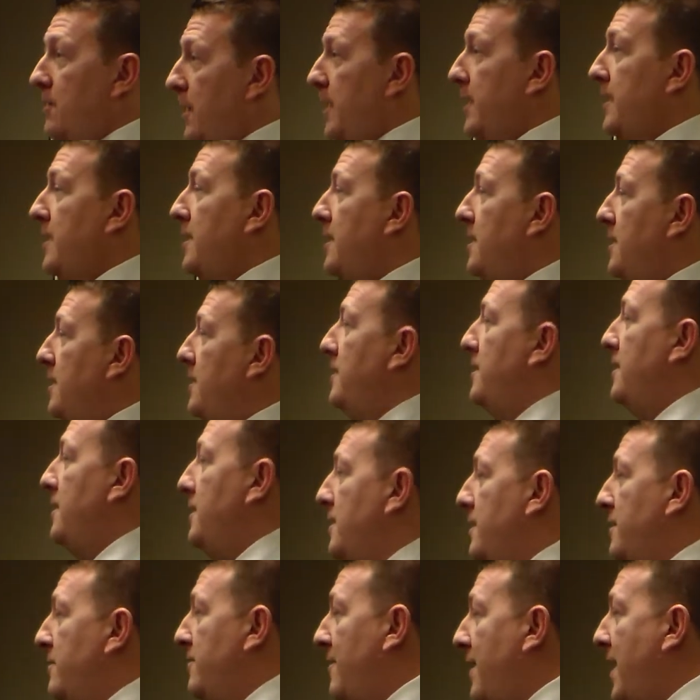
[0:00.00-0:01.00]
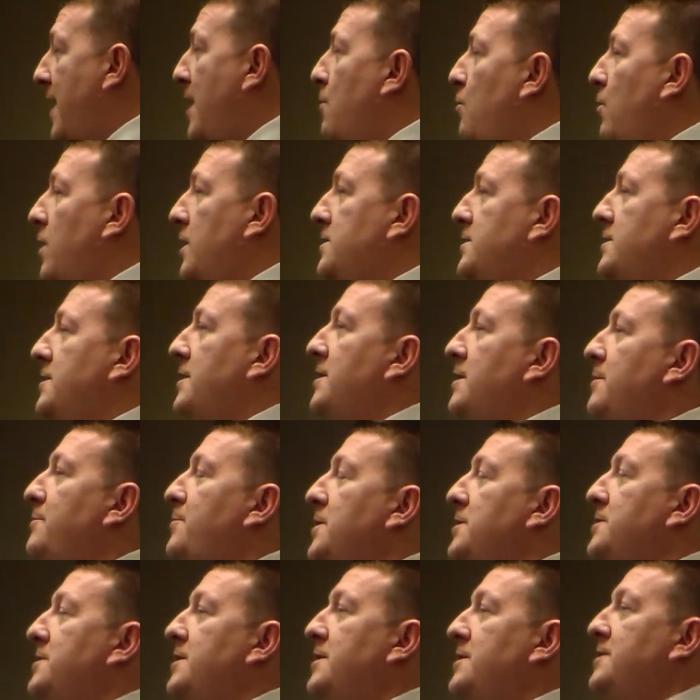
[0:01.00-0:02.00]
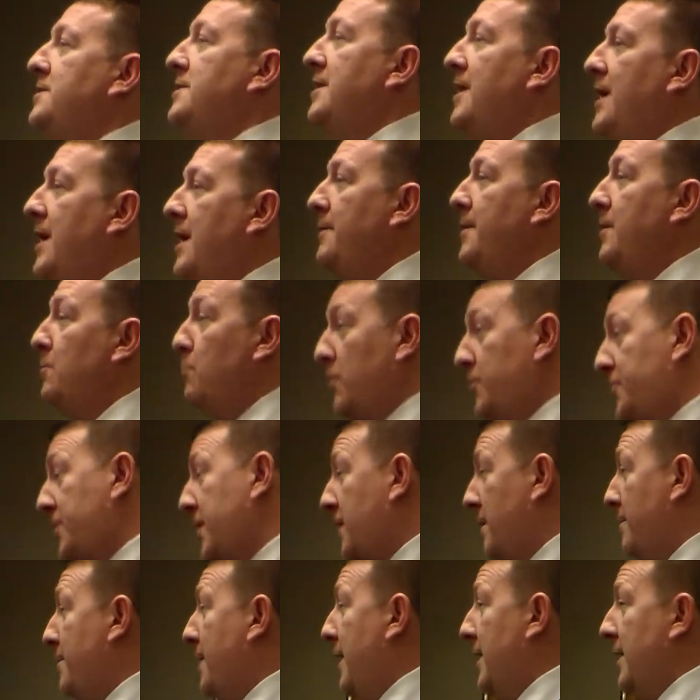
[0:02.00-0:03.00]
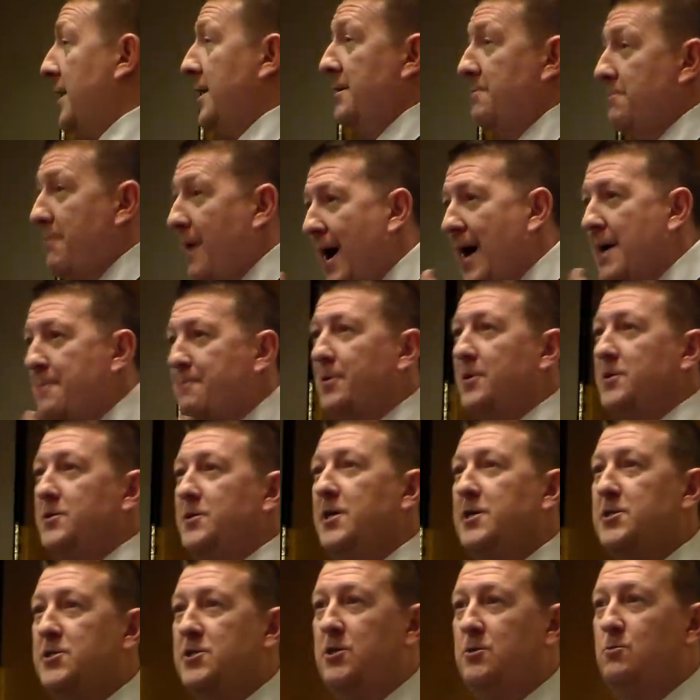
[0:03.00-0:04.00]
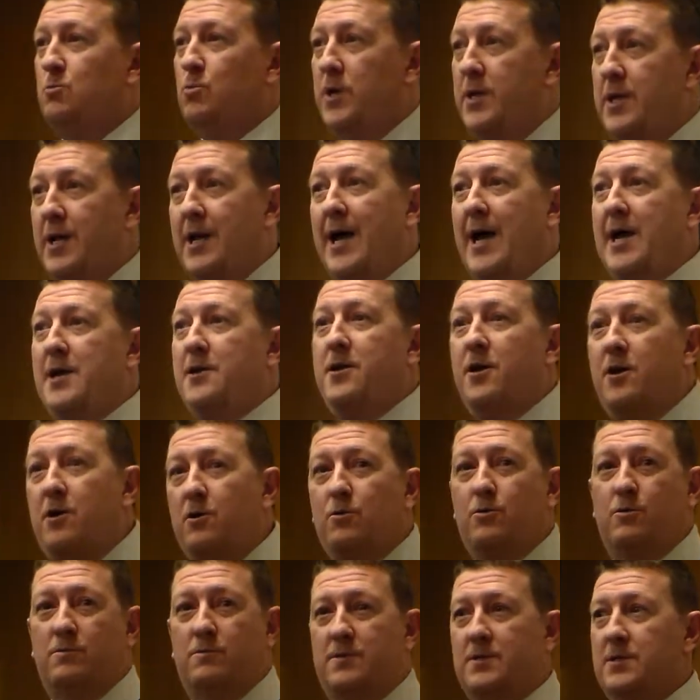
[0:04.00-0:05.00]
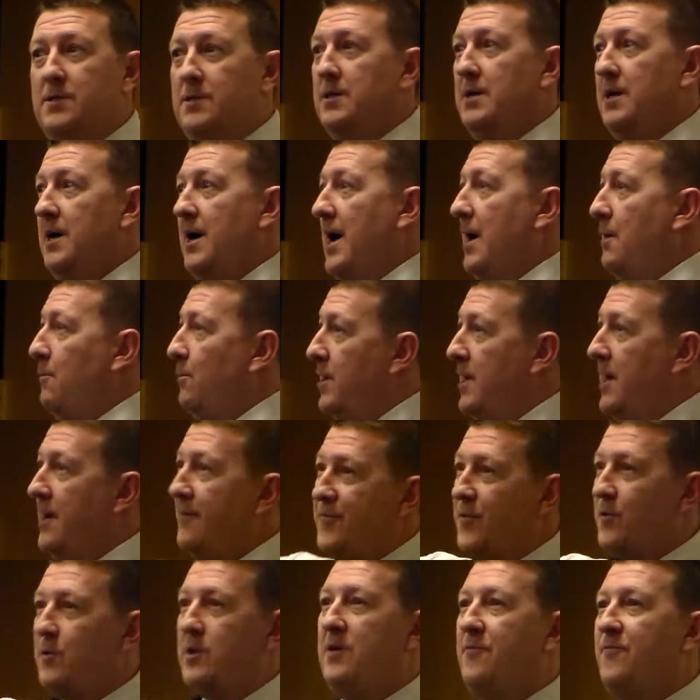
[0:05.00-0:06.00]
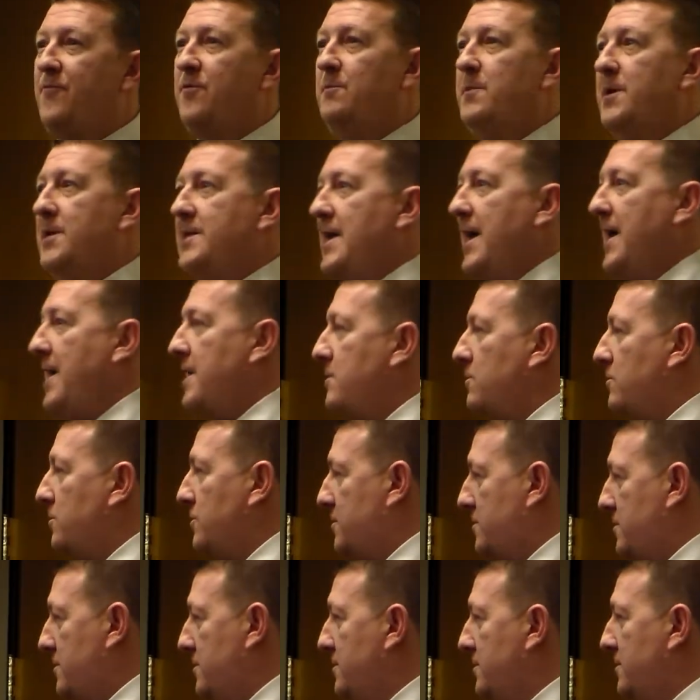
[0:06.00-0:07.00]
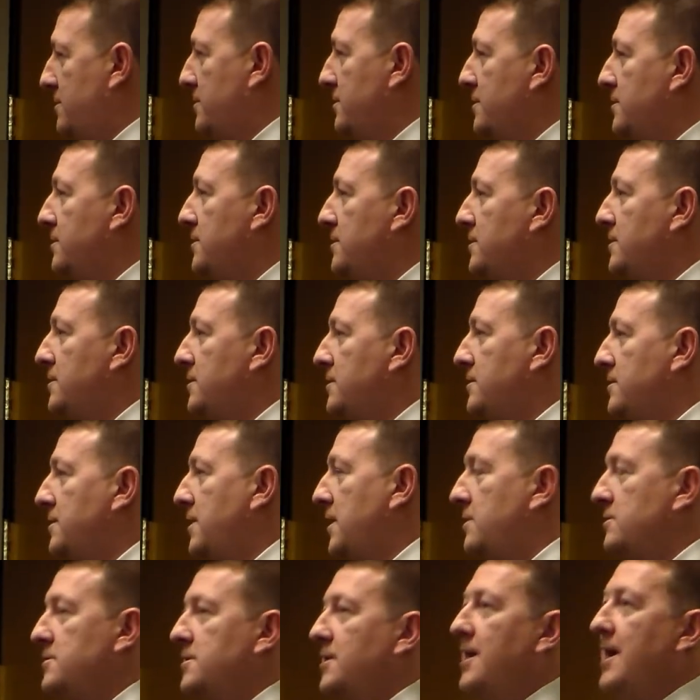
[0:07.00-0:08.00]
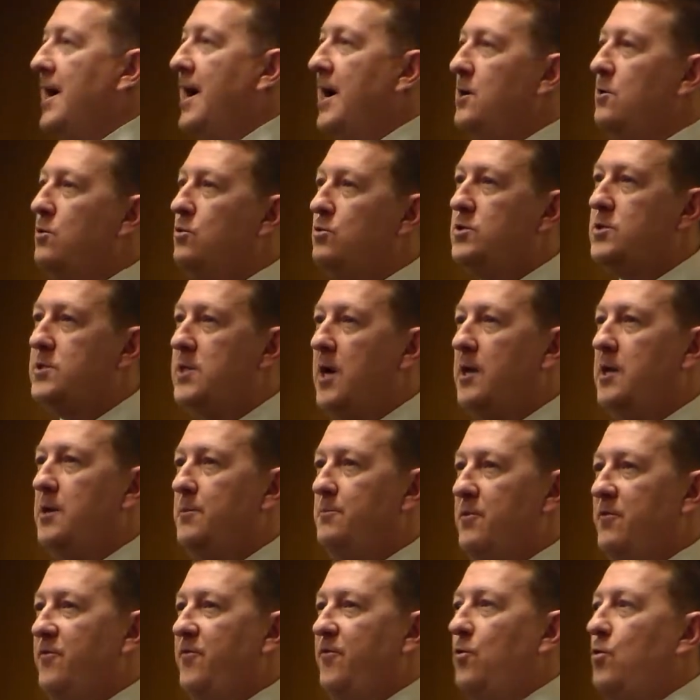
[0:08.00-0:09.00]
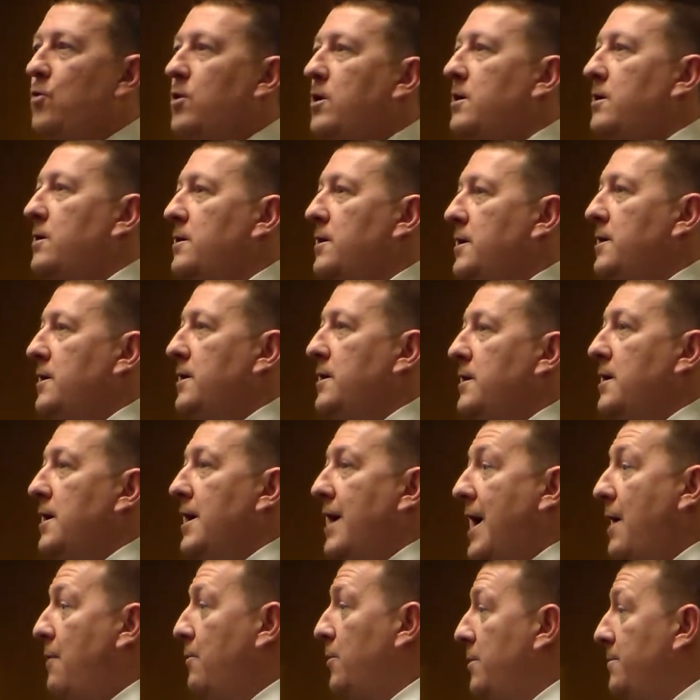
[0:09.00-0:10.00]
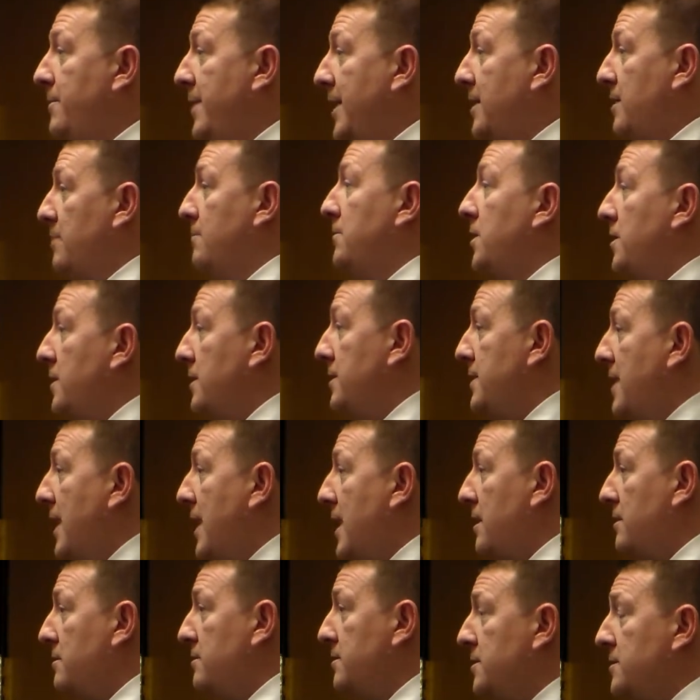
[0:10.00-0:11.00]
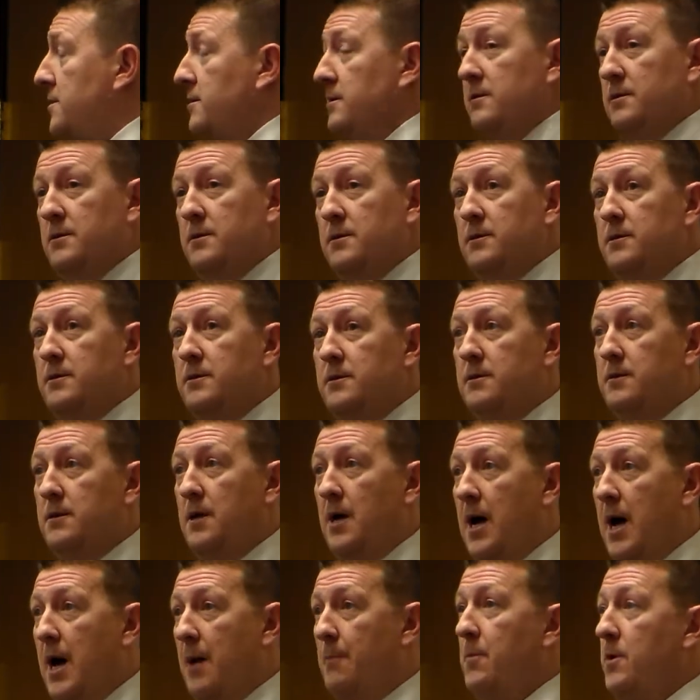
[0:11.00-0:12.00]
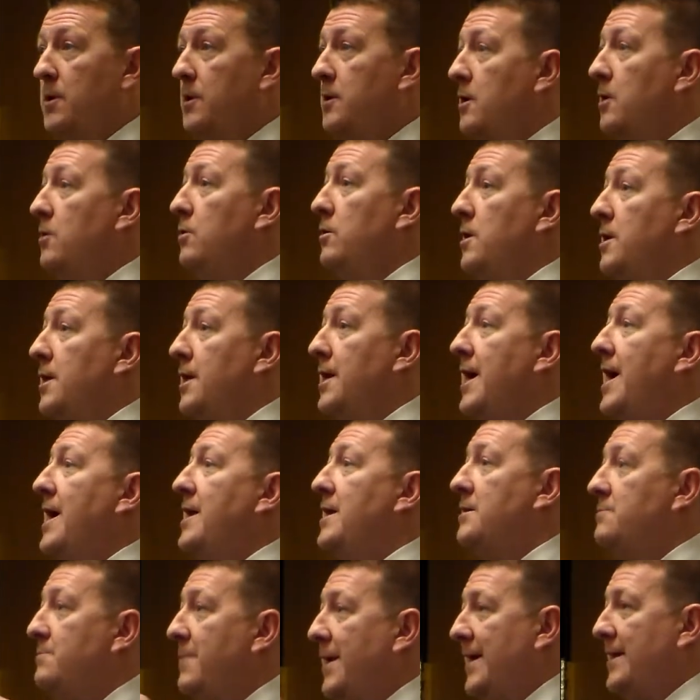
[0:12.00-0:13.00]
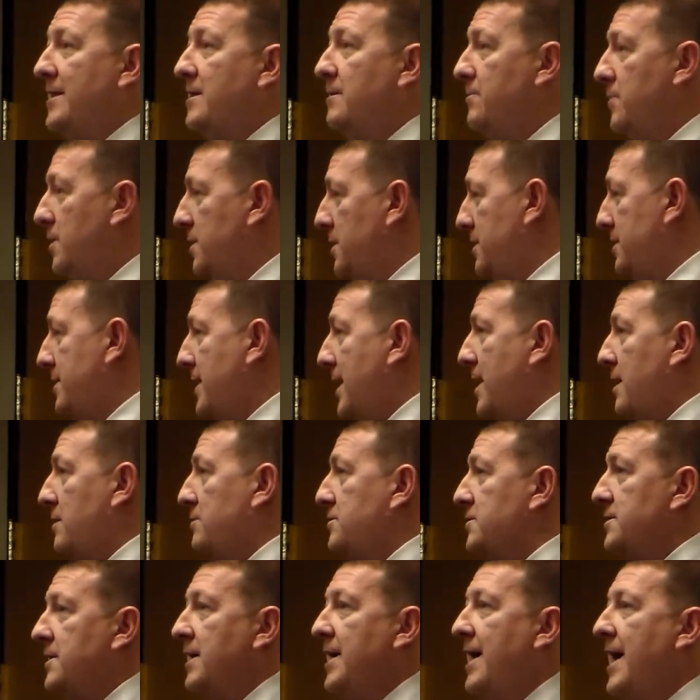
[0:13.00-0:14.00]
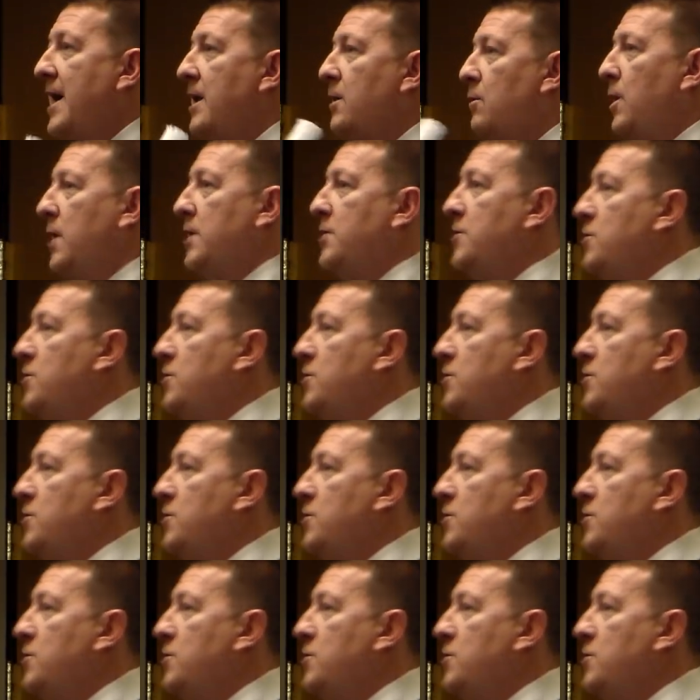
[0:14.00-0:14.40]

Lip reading: Right? If I wasn't in the position I'm in, well, think about it. In my position, what did I do? I went after Ephraim McDaniels. There's a guy who's done it before. I want to make $1 million. I'm going to go to the guy that made the $1 million and say, how do